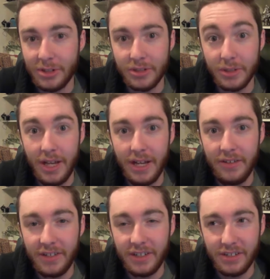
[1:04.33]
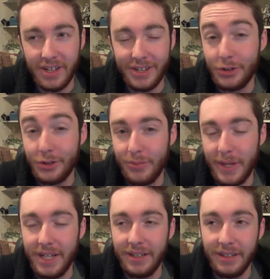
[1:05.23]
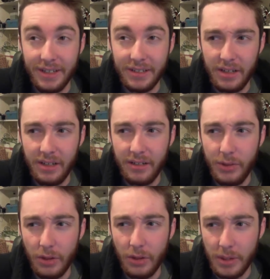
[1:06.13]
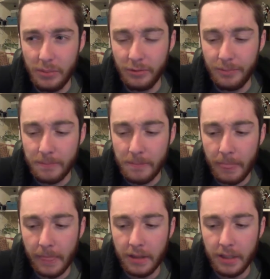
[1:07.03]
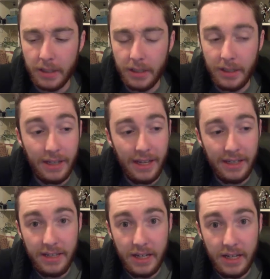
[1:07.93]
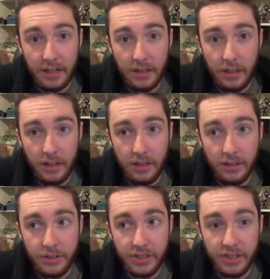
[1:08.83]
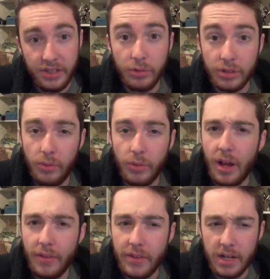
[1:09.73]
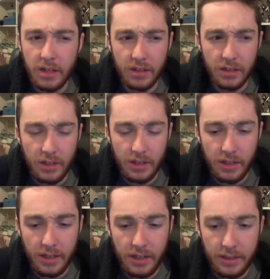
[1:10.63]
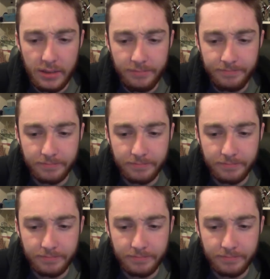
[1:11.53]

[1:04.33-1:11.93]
life, because it's not just me, it's a few other people. And just see what's going on there. I